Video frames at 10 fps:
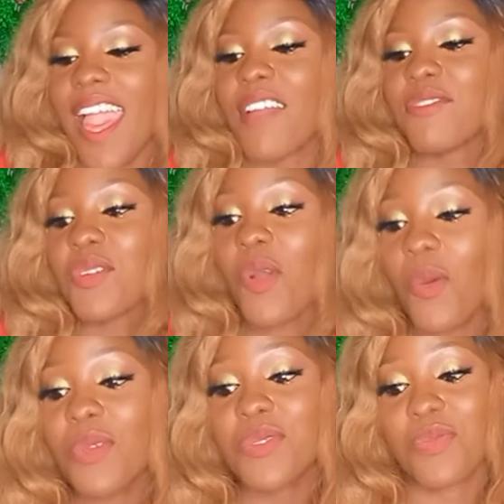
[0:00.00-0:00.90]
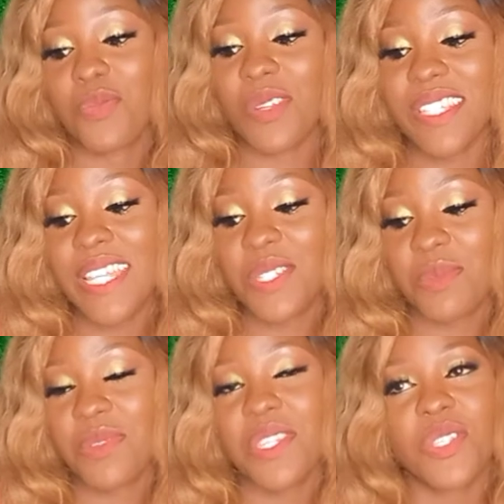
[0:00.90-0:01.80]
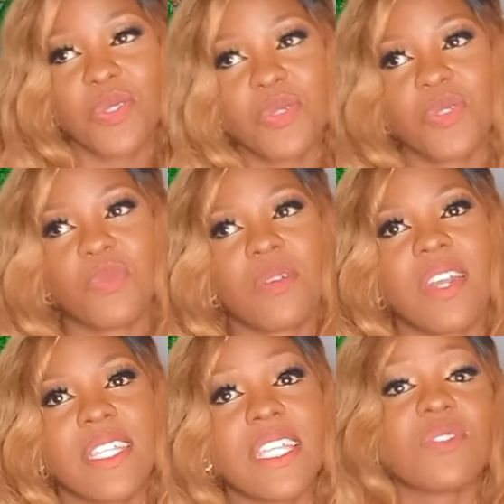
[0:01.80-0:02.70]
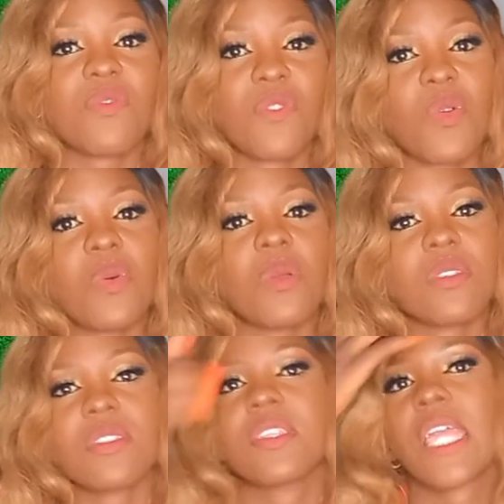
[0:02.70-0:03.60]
have you always wanted to be a YouTuber? Yes, of course.